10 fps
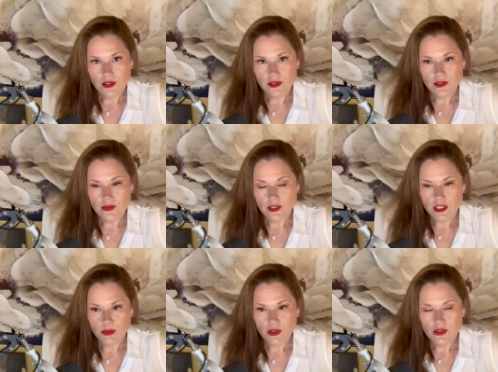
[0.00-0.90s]
The three
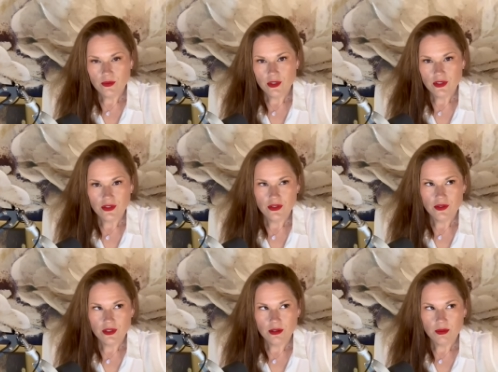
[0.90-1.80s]
D part, what you
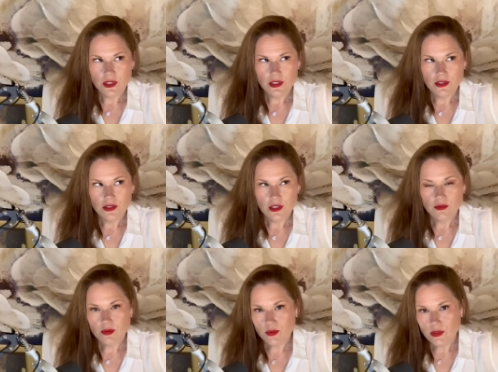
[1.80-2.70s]
seem to be
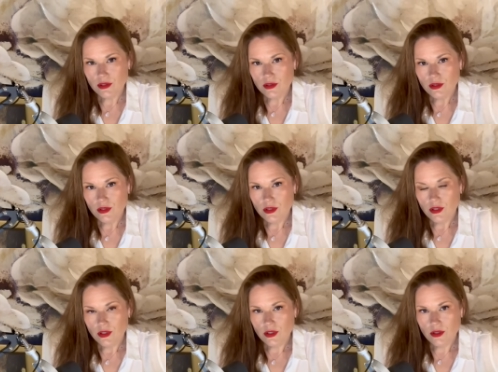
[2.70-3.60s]
comfortable with.
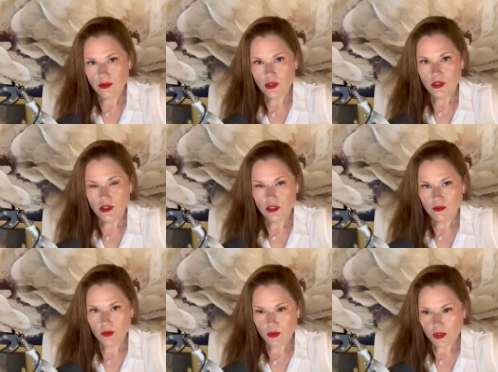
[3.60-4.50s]
What you're not
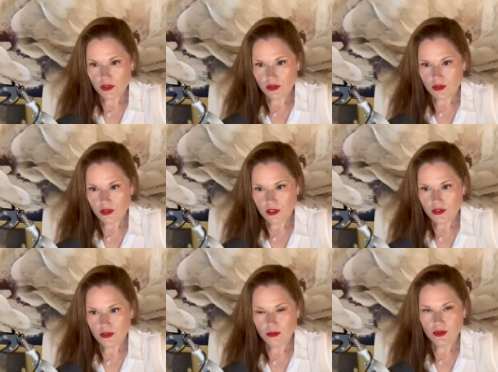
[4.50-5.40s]
comfortable with
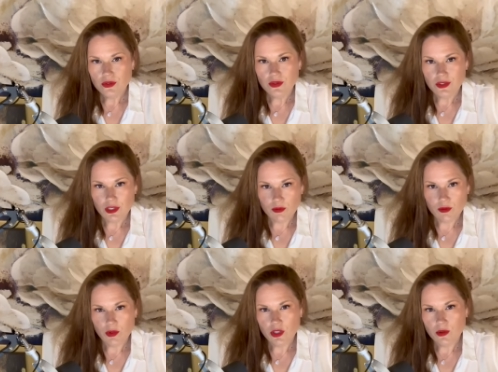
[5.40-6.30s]
is your emotional self
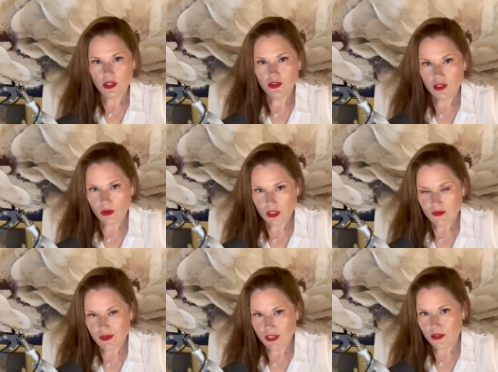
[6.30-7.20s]
and what you actually
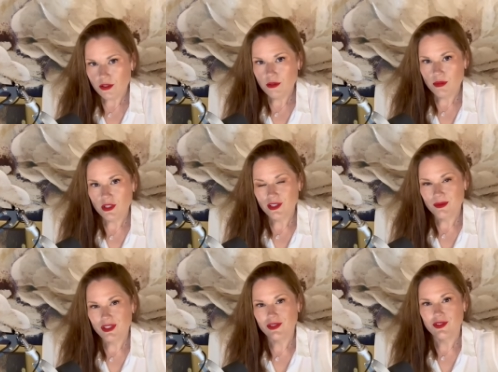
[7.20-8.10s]
crave there. But it
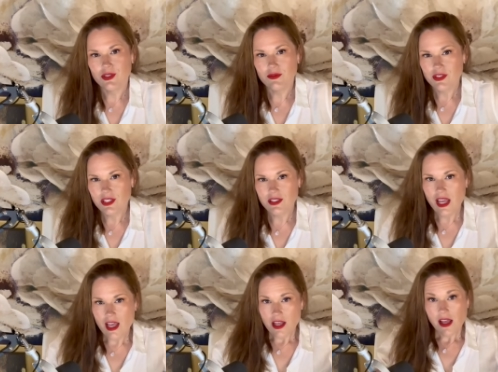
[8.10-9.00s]
comes out in the surface as
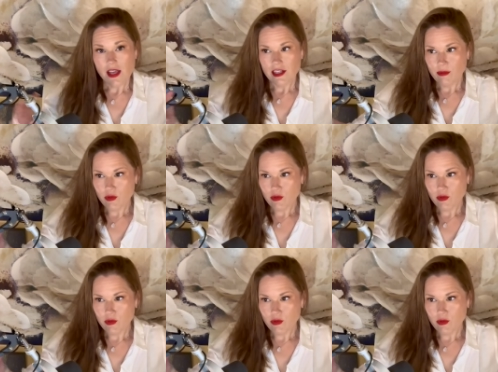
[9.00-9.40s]
I need more